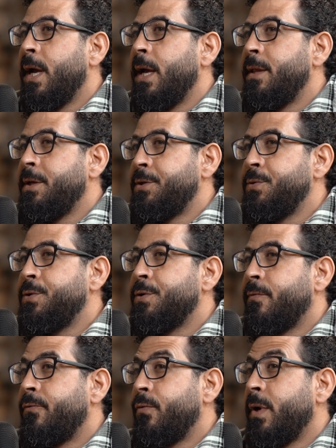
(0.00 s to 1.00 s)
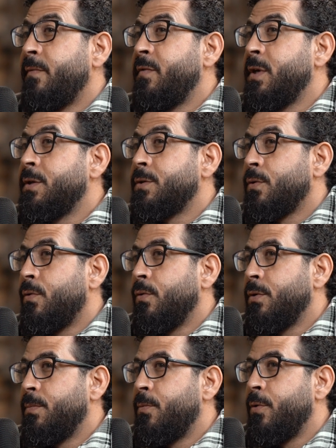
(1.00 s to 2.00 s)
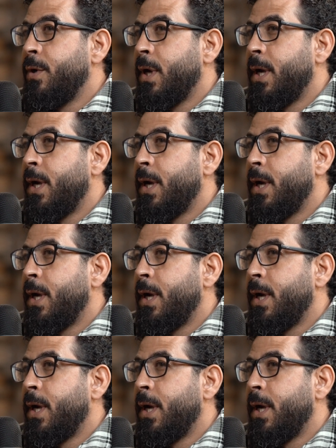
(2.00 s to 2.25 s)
in the shoes of 12 years old boy,